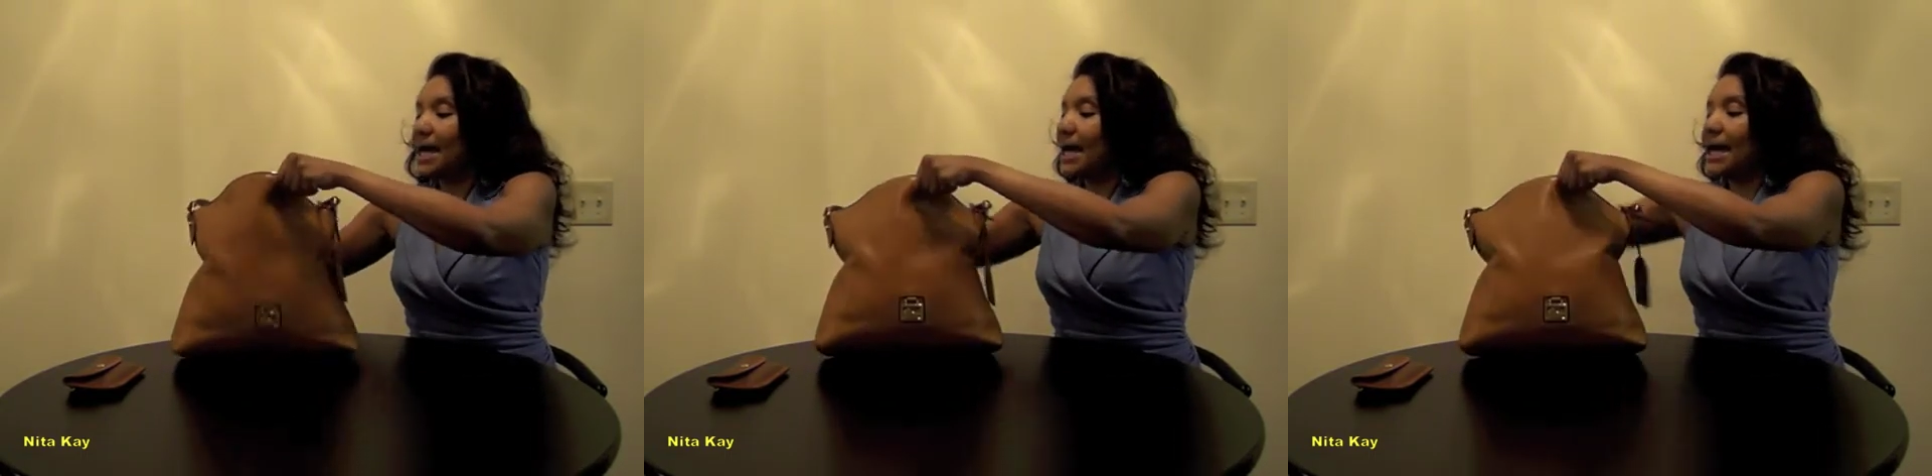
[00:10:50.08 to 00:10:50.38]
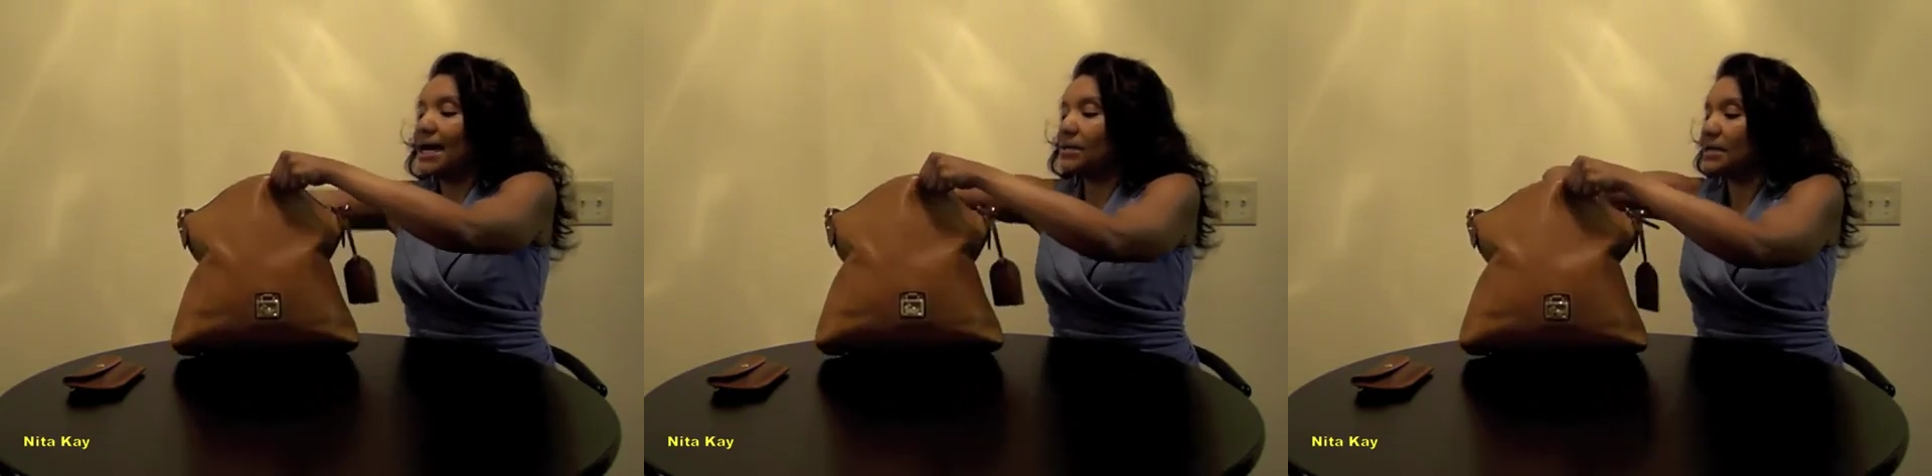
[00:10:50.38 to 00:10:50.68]

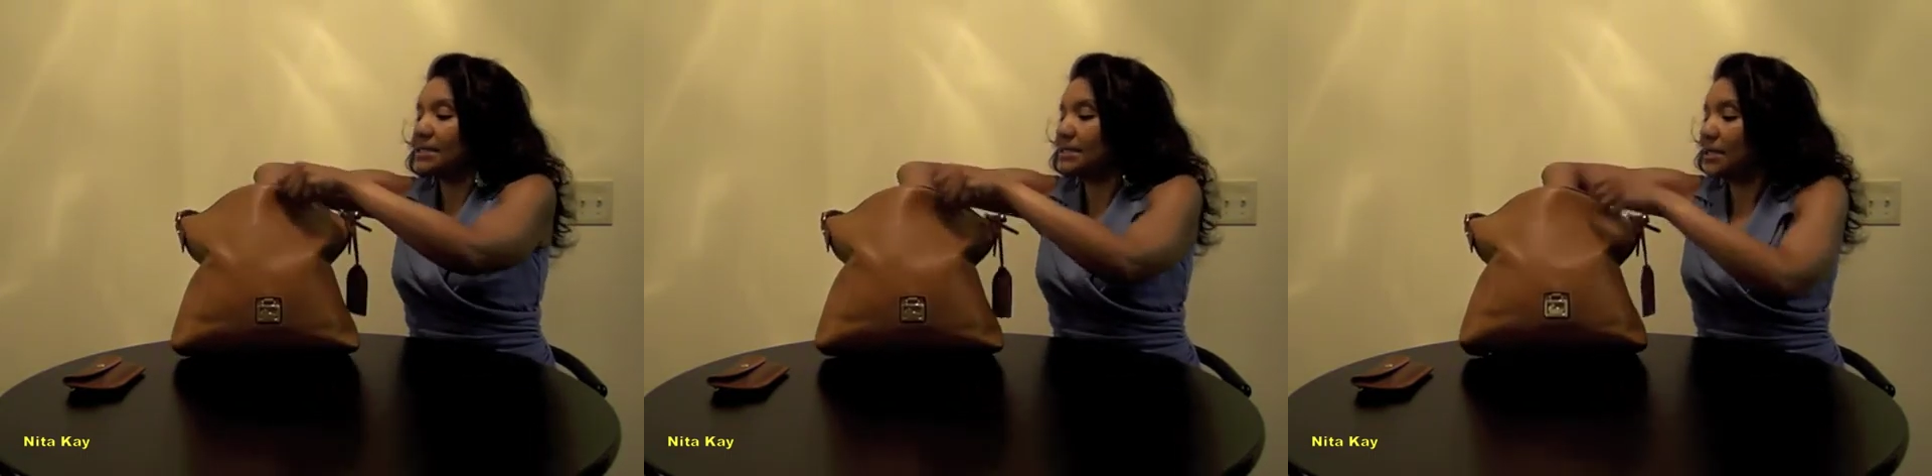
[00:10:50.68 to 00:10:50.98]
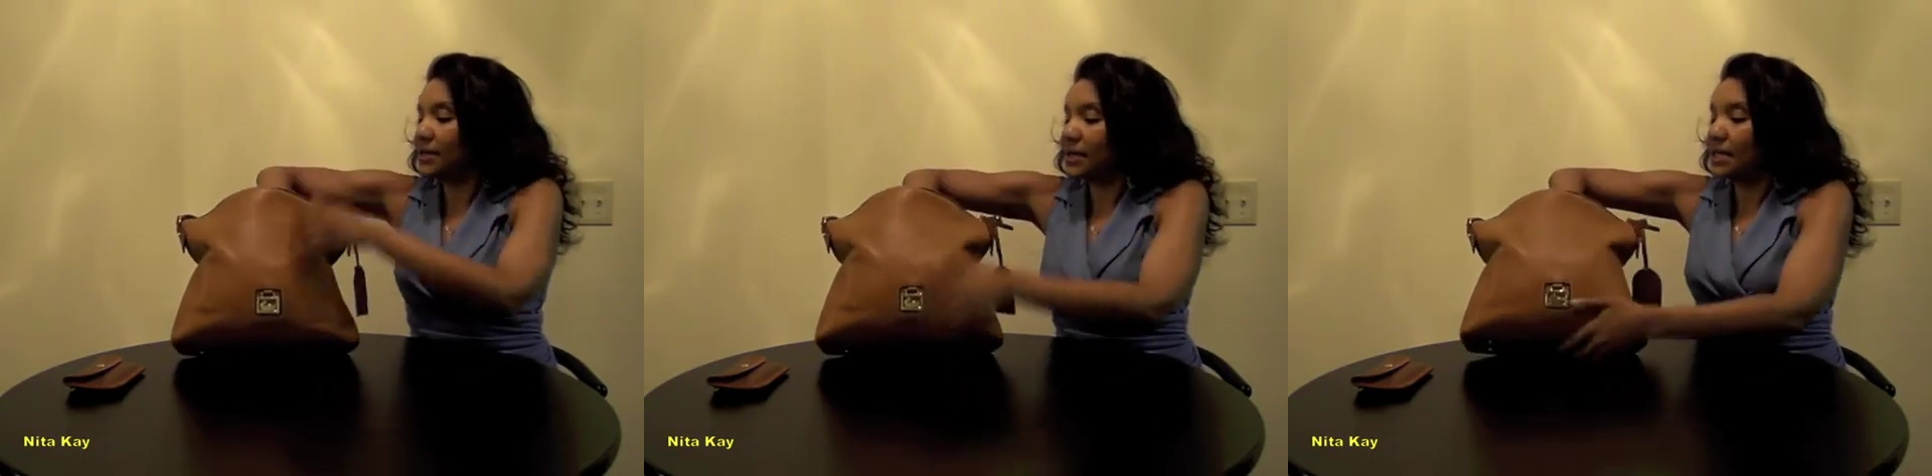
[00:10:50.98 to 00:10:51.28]
I don't like to
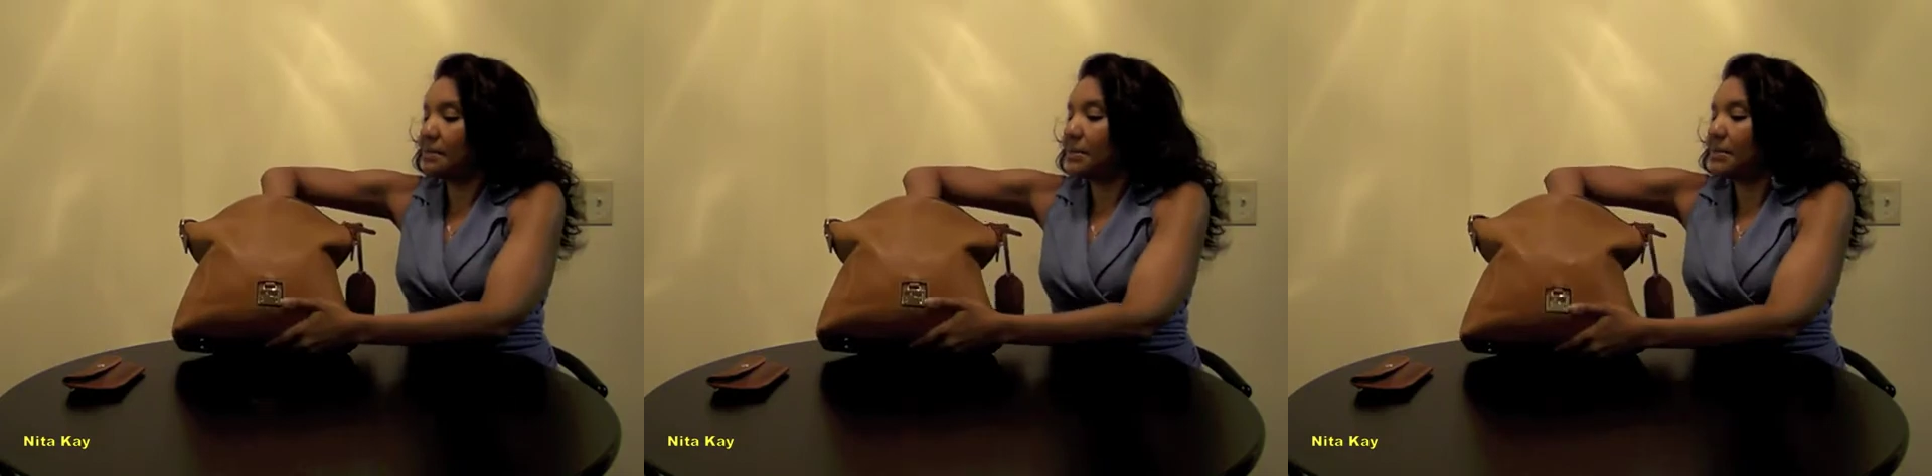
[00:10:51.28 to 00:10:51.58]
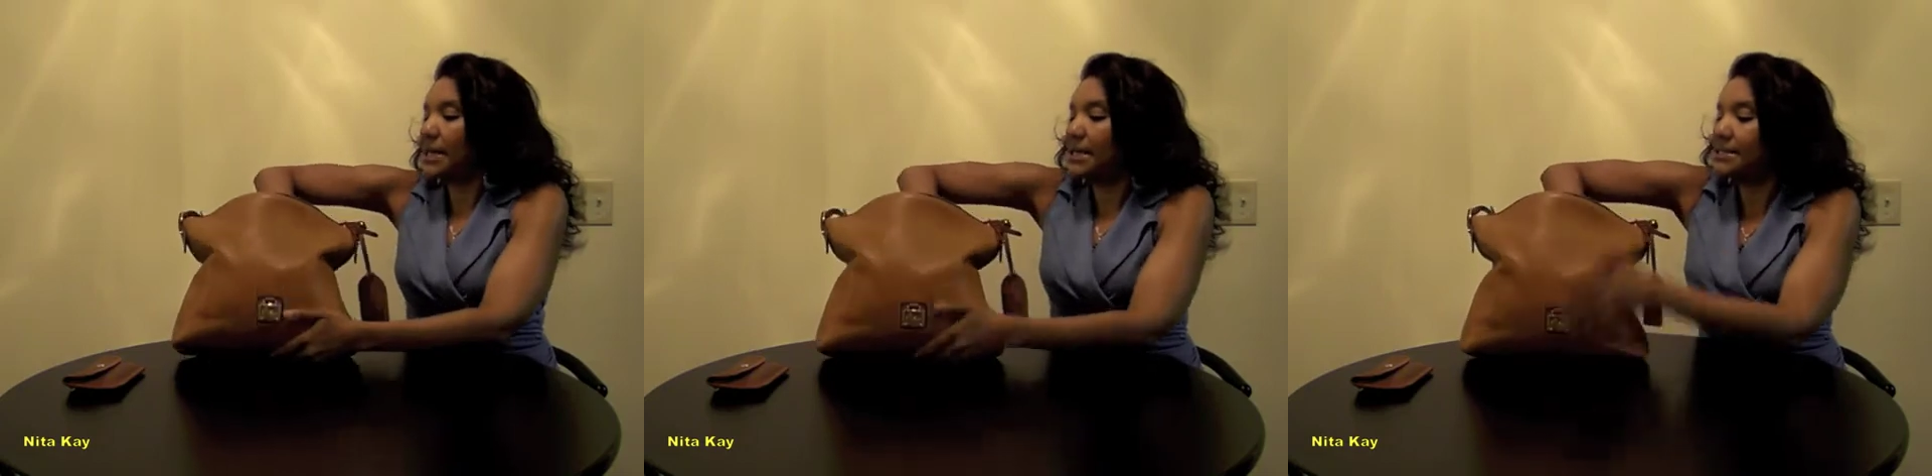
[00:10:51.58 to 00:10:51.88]
carry a lot of my
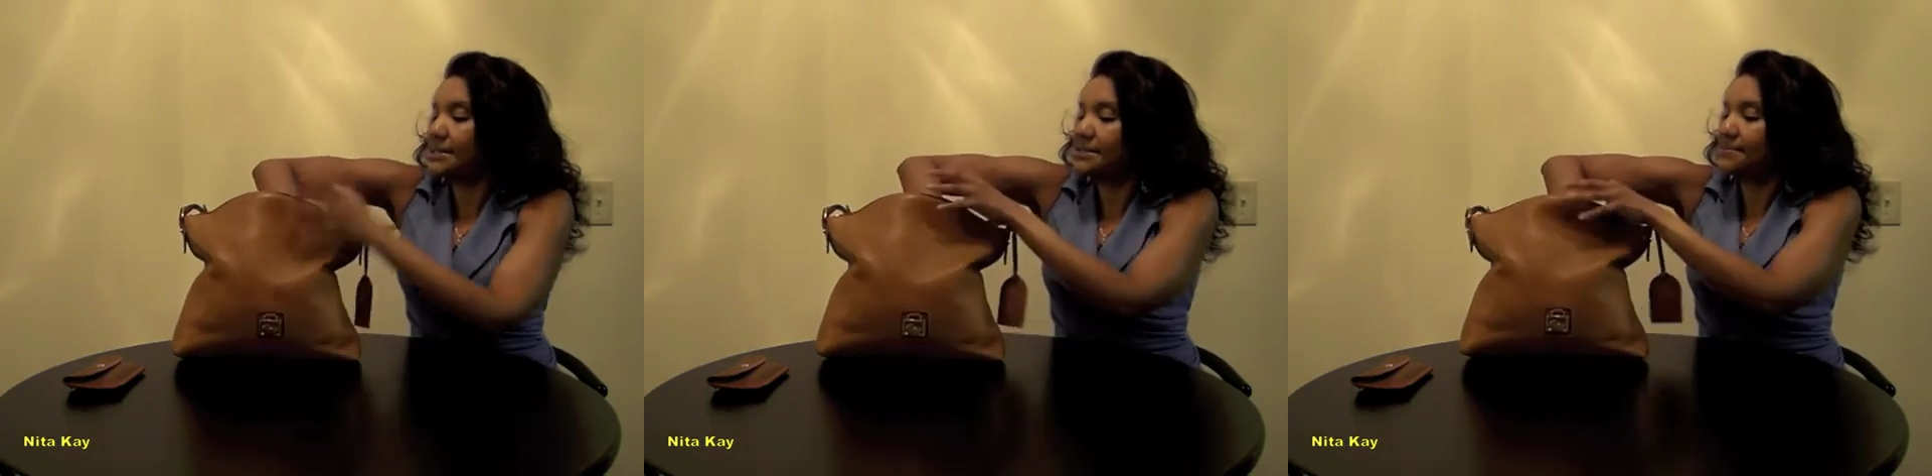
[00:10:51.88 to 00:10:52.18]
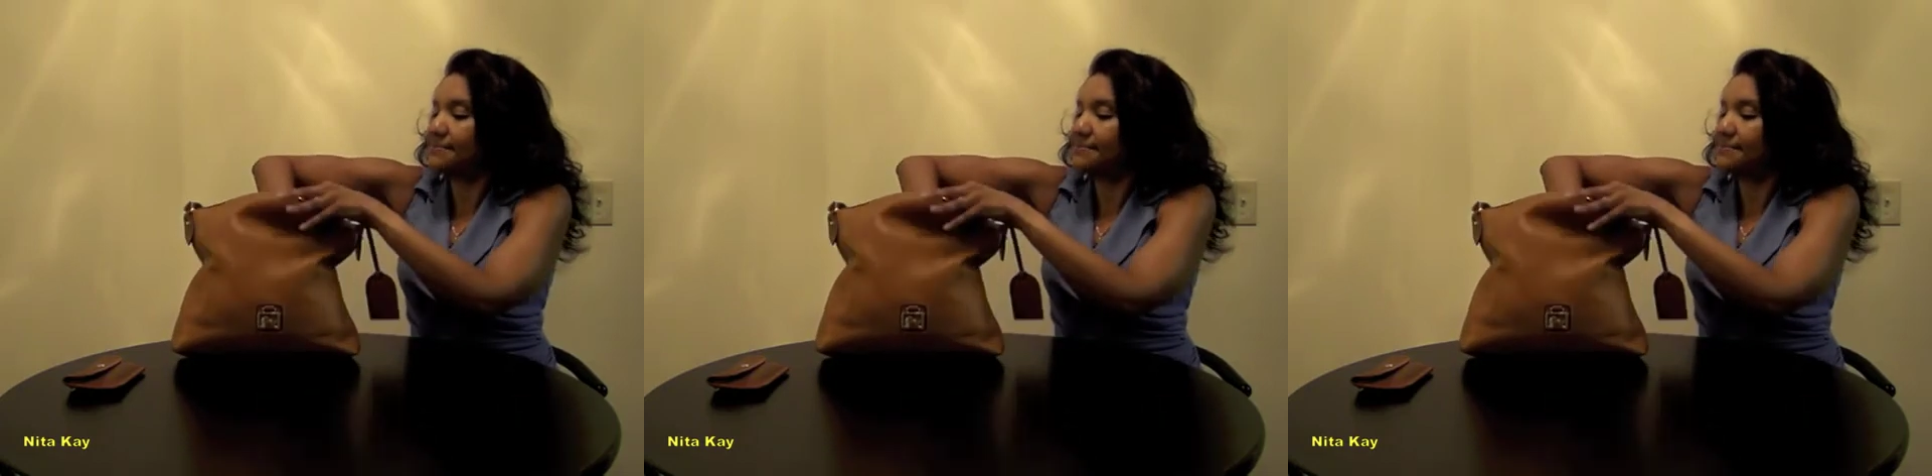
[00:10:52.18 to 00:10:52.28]
bags.